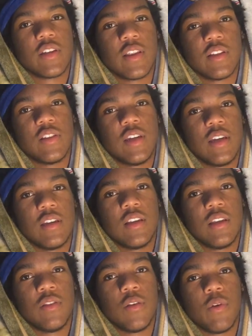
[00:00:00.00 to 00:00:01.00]
Like that's it.
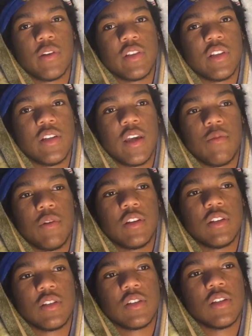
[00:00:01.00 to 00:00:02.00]
And the rest of the day we
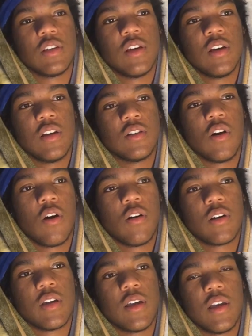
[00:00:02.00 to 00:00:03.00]
just
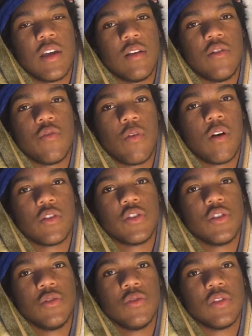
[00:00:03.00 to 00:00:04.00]
talk and draw
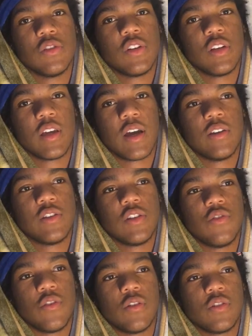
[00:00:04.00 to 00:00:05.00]
shoes and shit. Like I used
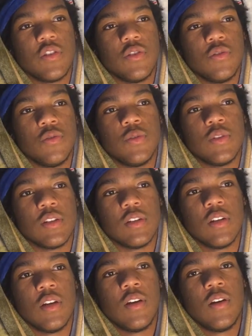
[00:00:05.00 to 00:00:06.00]
to draw shoes
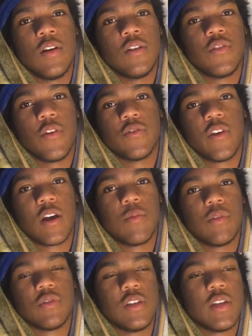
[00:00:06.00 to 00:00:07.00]
and draw Dragon
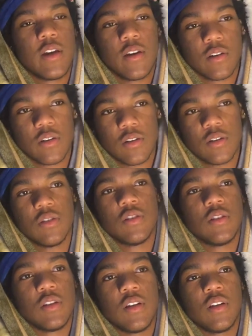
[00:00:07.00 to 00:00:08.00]
Ball Z characters,
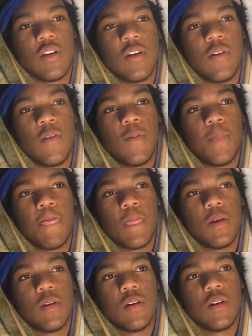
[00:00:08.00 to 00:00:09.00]

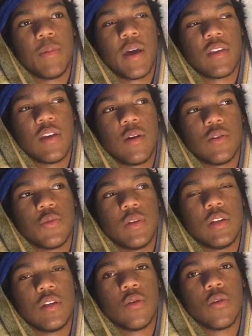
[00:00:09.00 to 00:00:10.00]
and like back then I was
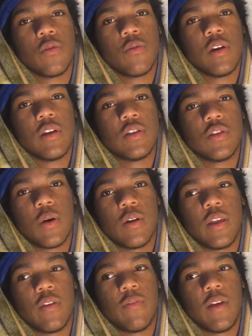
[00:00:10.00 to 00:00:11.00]
really into Lord of the Rings, so I'd
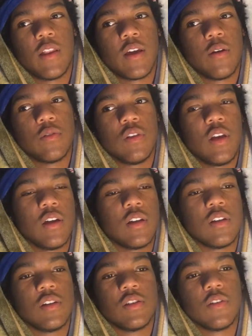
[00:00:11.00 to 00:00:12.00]
like fake like I was
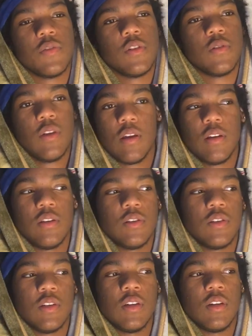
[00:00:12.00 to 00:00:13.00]
Legolas, if you know who that
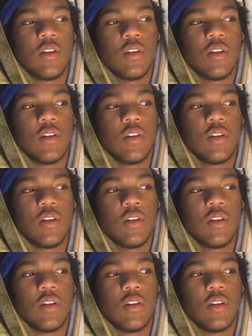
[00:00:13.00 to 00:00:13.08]
is.